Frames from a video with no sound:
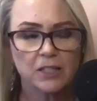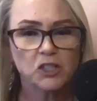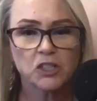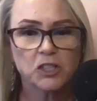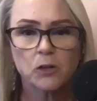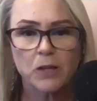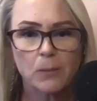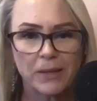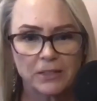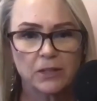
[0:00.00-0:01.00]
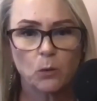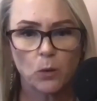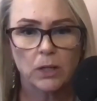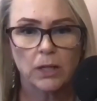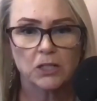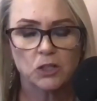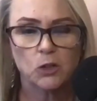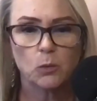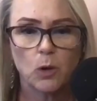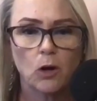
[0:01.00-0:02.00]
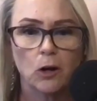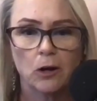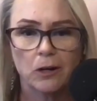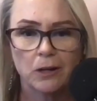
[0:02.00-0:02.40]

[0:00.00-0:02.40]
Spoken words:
It just shows how mentally organized you are.